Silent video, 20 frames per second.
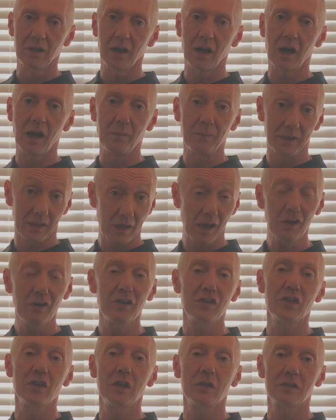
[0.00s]
I'm
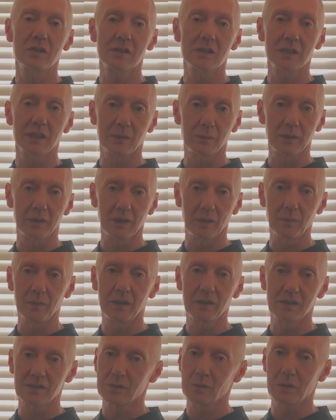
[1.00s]
encouraging you to stick with it
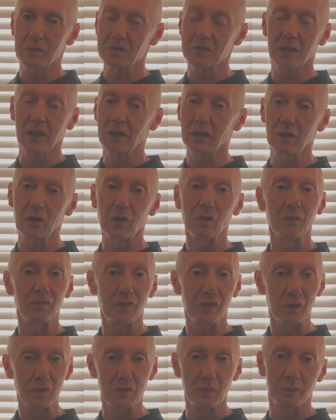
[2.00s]
because it won't take long
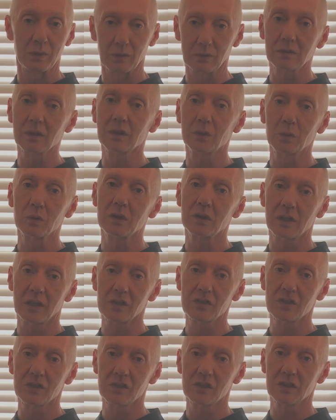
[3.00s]
for you to build the
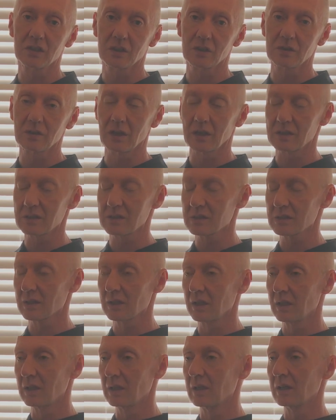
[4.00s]
coordination to do this.
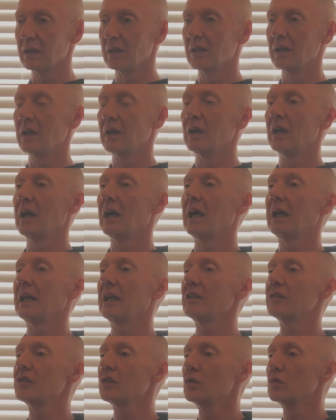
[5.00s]
And
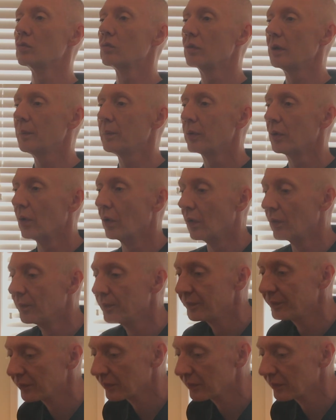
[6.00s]
as you ripple